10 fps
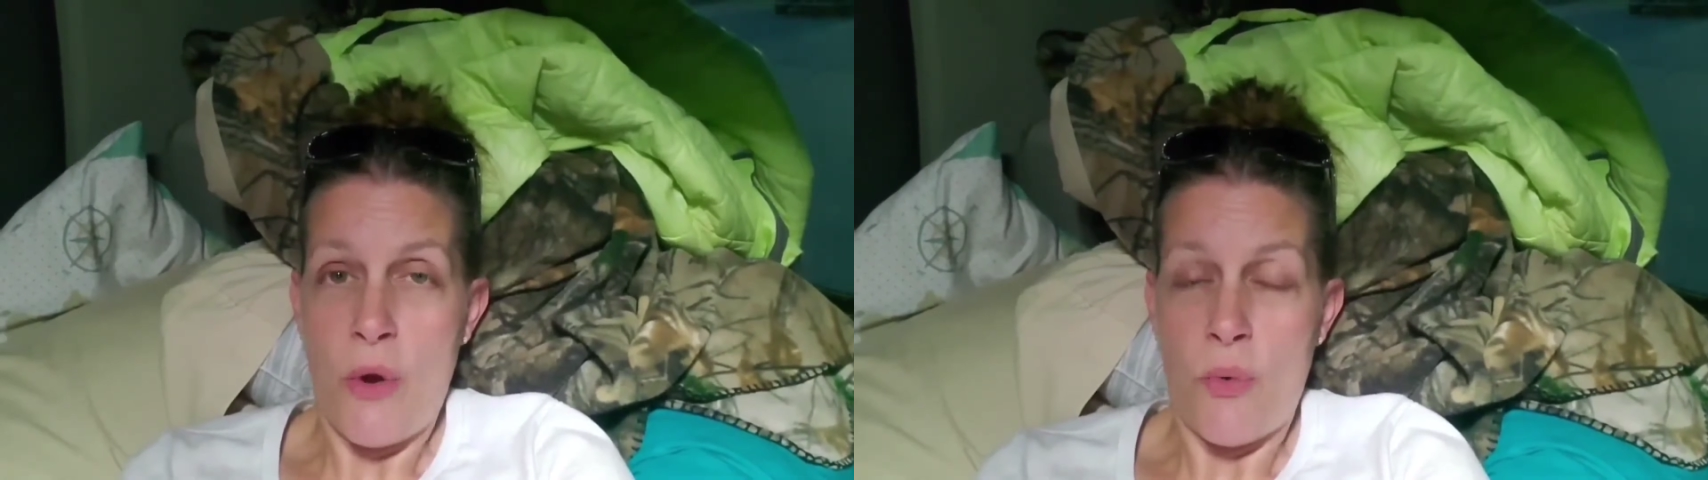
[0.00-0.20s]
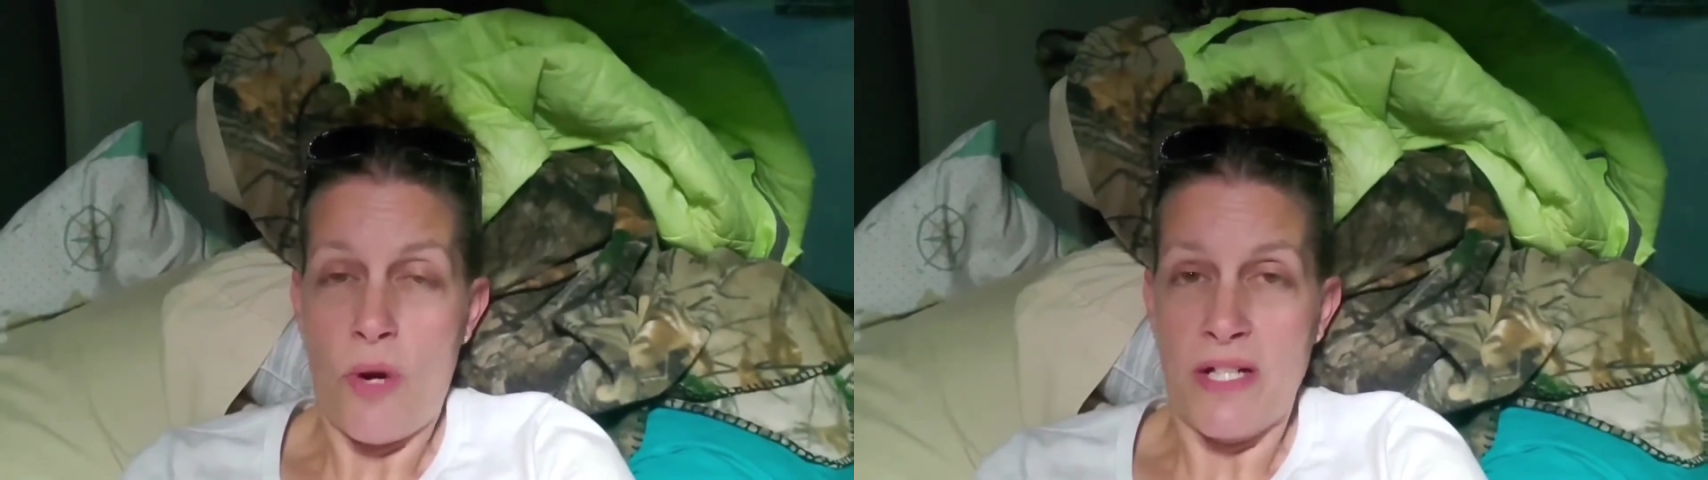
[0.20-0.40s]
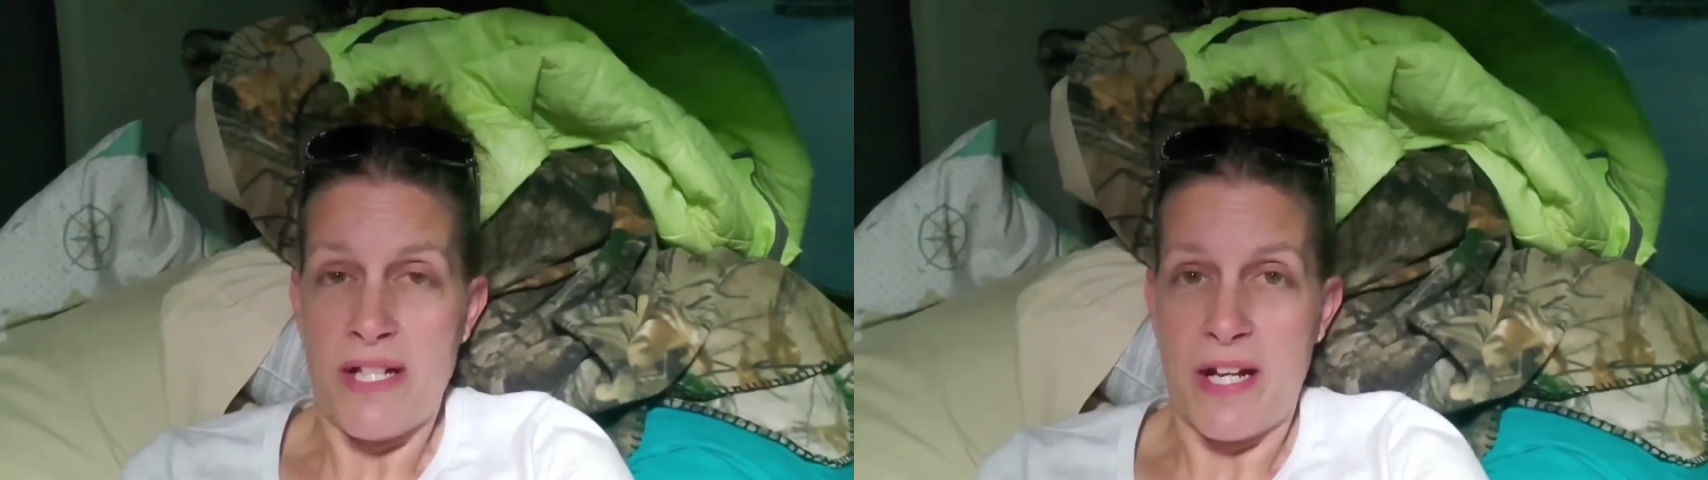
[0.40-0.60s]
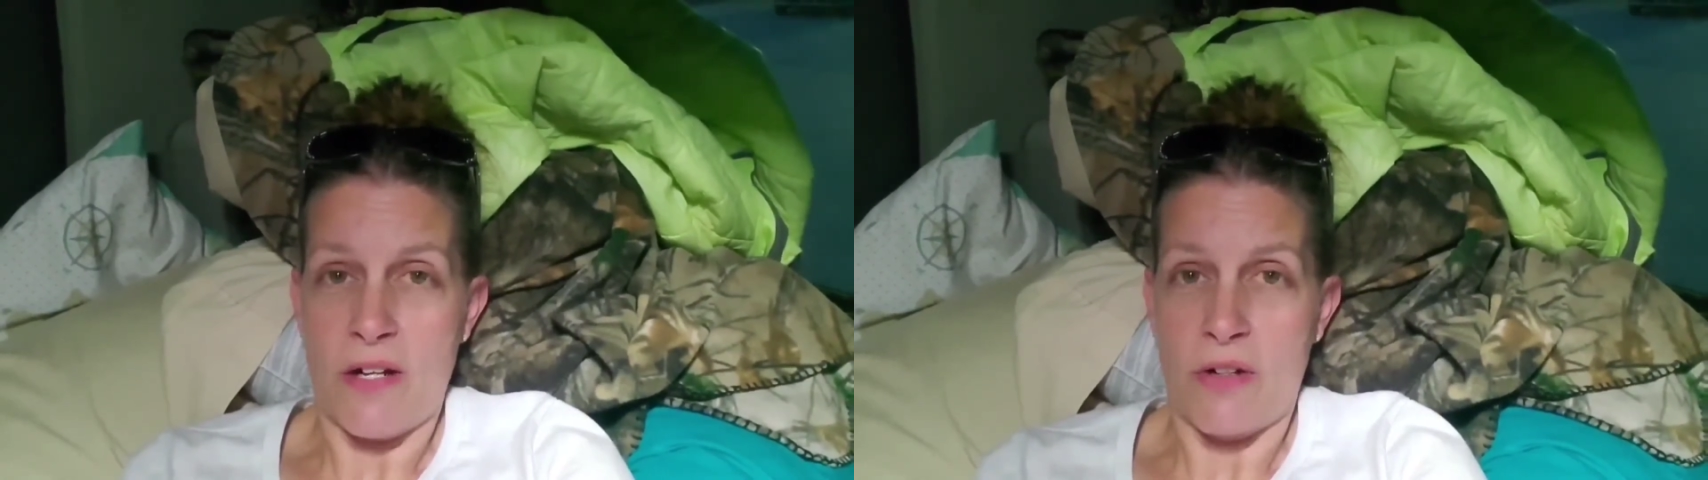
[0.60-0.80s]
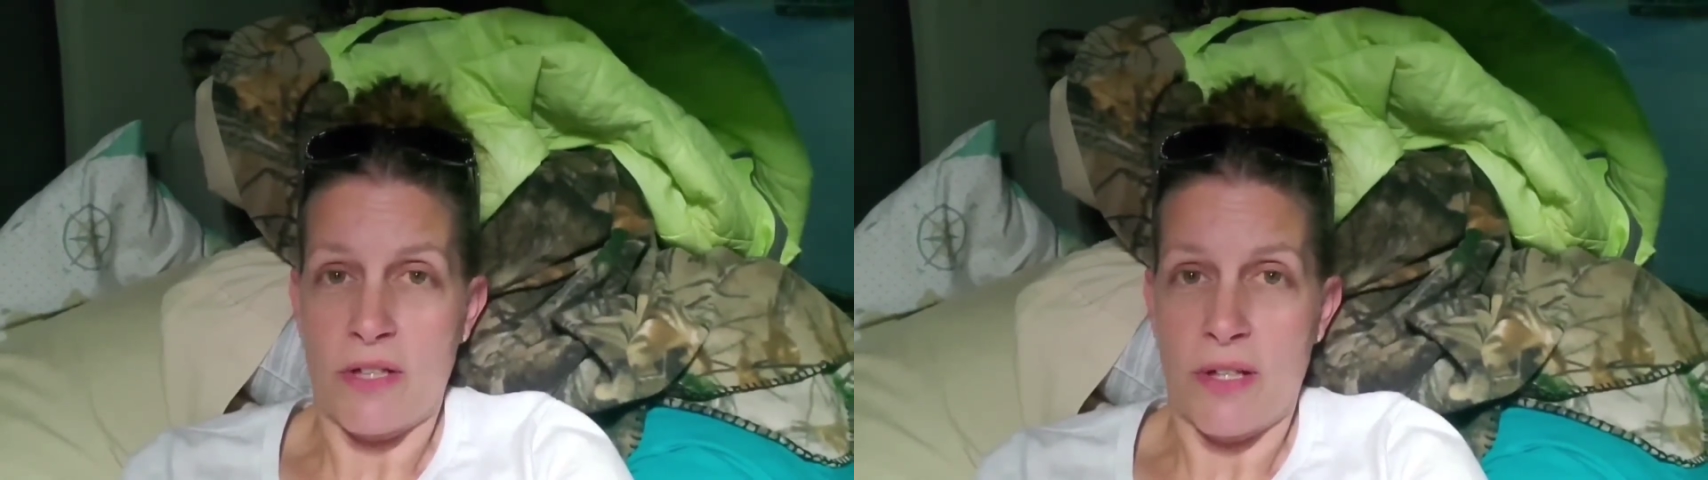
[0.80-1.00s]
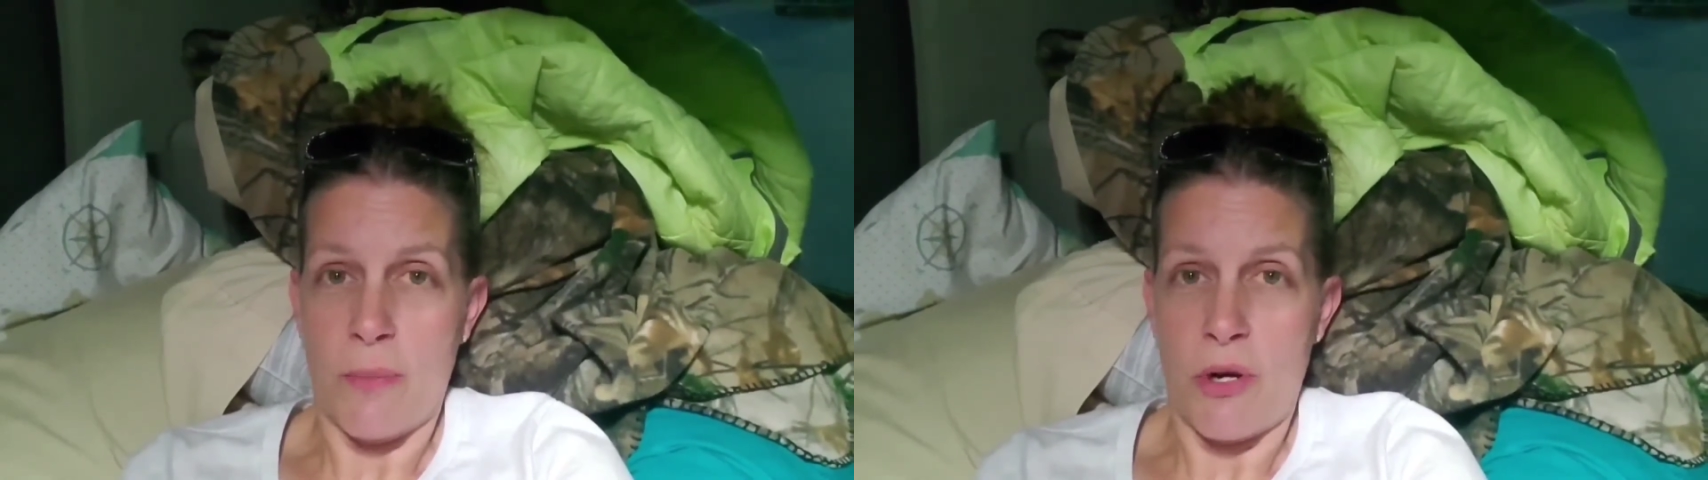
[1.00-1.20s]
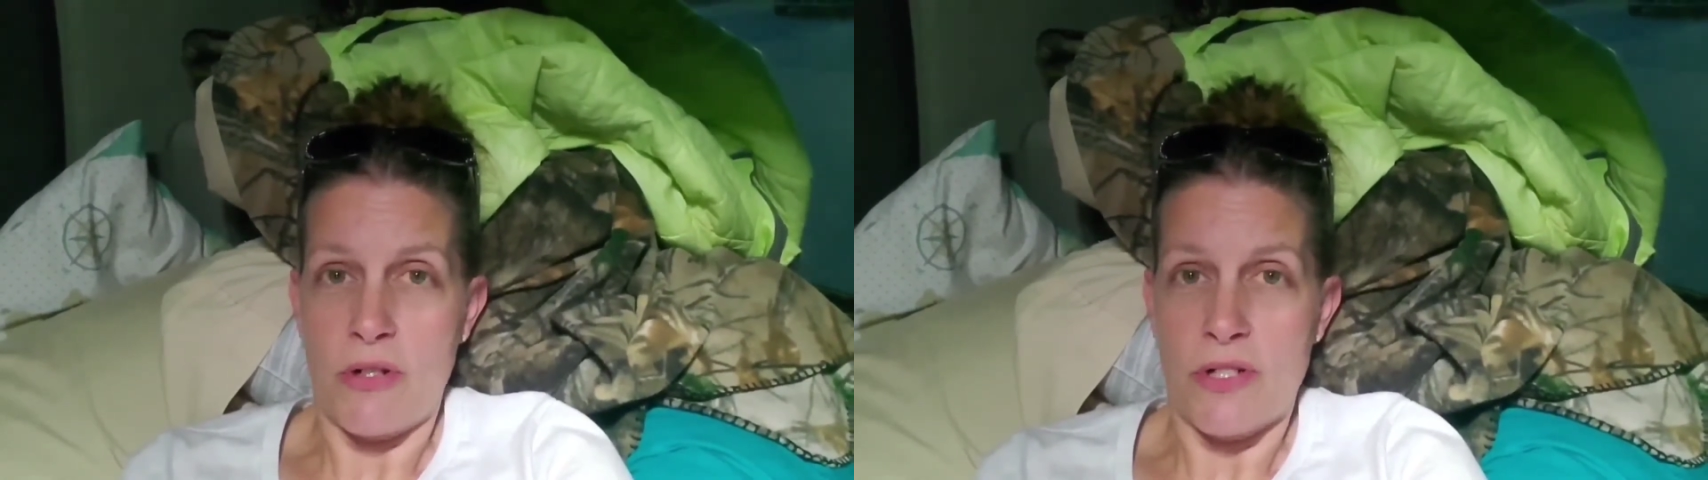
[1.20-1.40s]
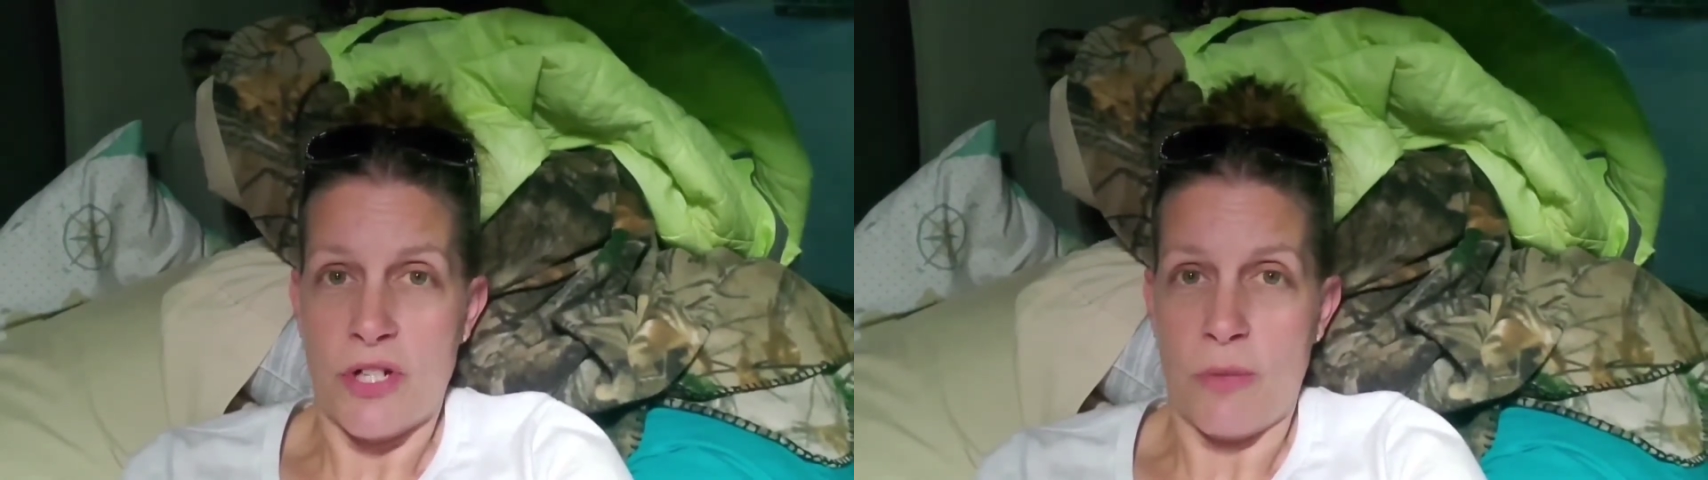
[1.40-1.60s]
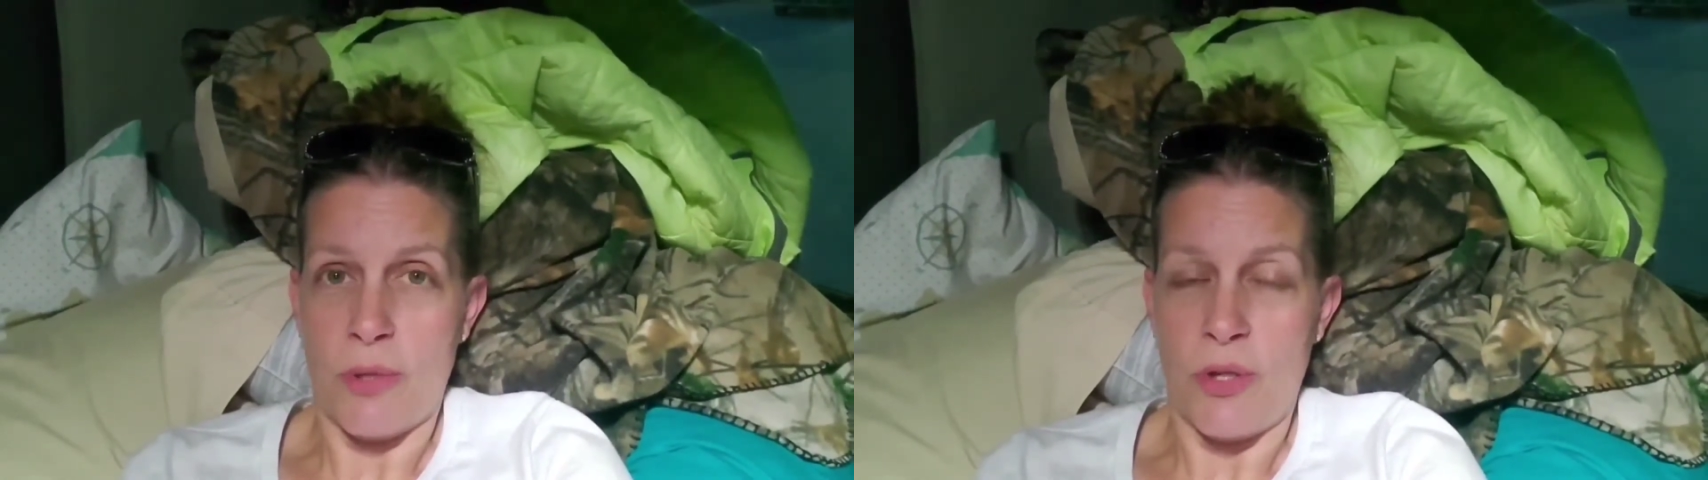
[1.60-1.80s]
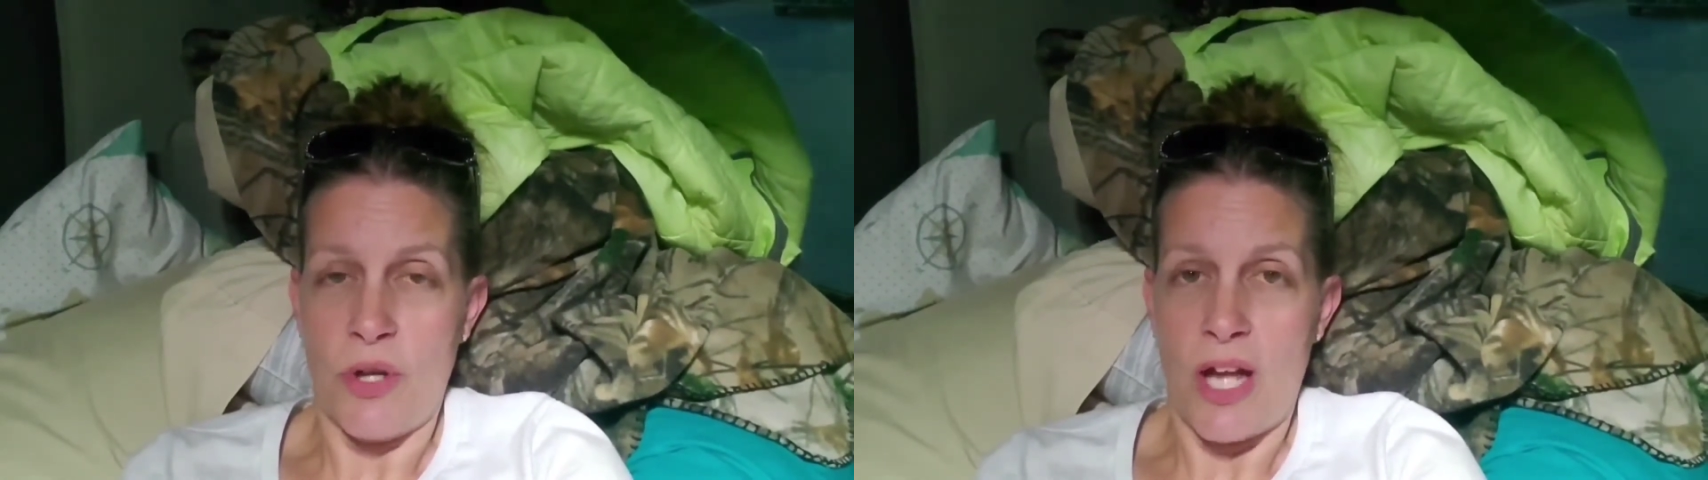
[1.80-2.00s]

Once here at the Lamar's terminal